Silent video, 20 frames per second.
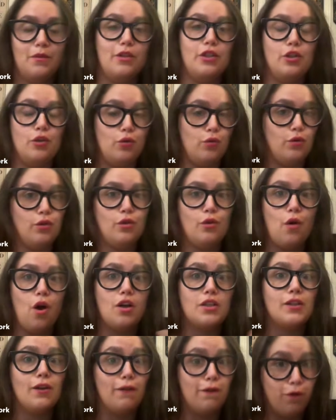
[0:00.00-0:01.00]
you
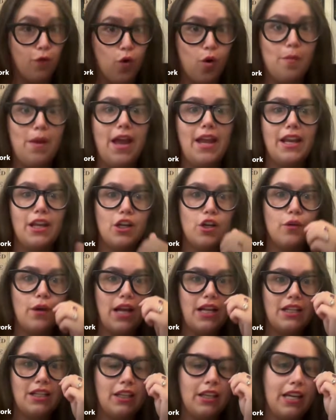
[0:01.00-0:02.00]
also format it
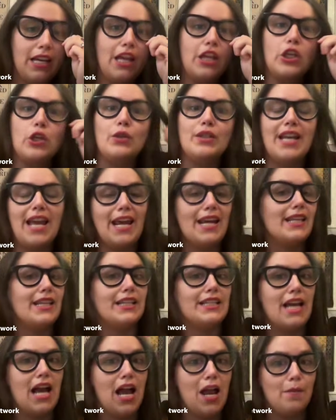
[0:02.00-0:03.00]
correctly, and you take
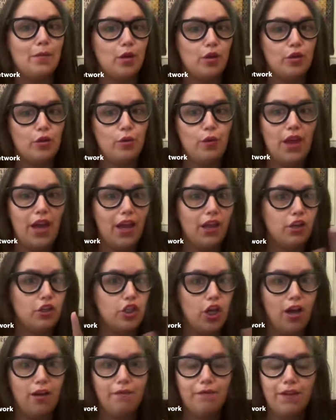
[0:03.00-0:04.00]
the time to do that
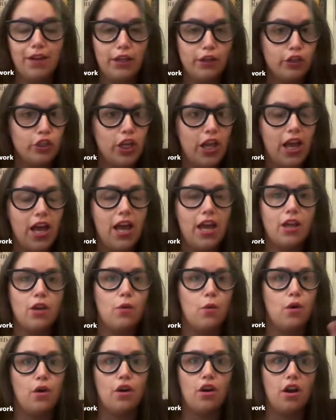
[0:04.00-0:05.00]
job fit check
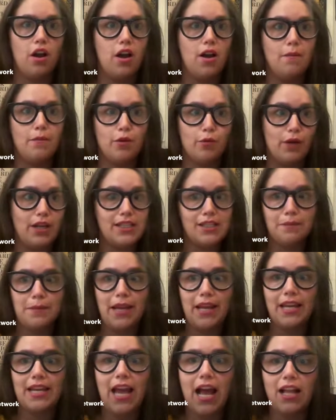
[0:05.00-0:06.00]
or the
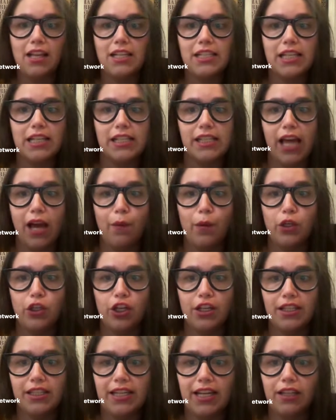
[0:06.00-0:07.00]
resume analysis that we
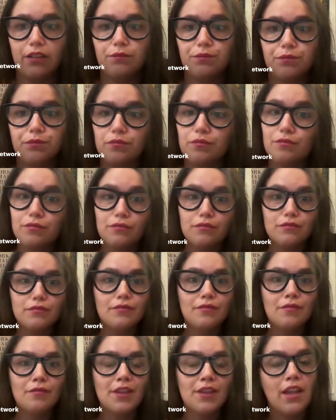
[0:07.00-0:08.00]
just did.
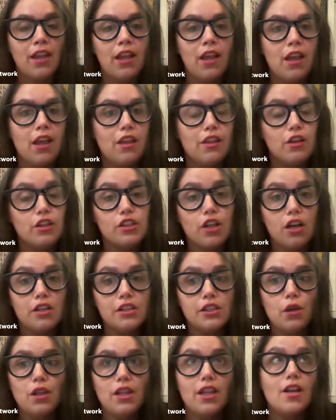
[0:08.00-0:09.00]
There's
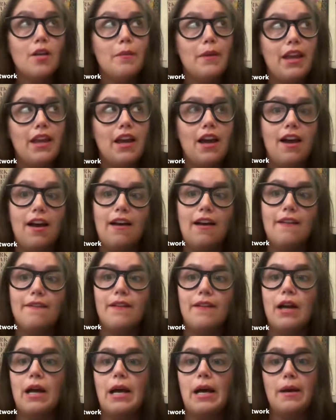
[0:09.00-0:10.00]
also a little bit of
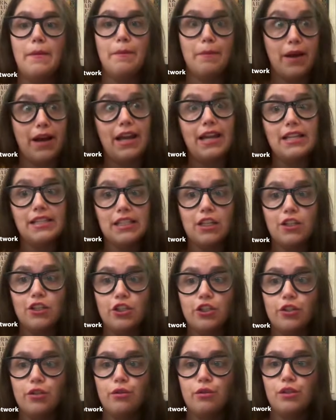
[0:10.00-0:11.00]
a bias
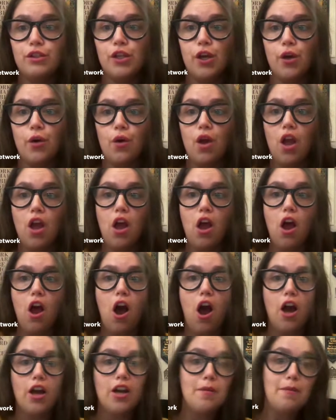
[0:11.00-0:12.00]
issue. So
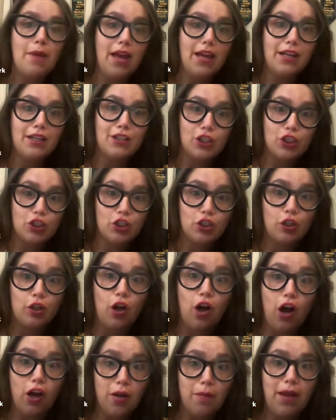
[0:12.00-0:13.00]

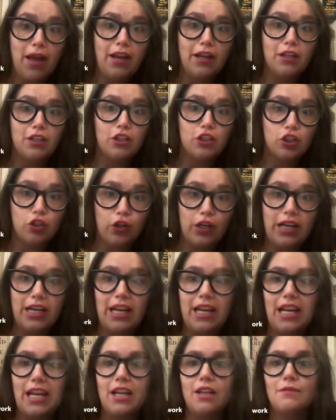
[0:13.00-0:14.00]
automatic
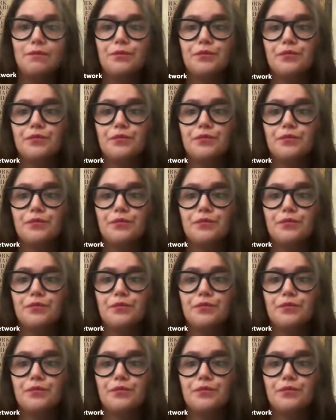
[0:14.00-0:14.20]
screening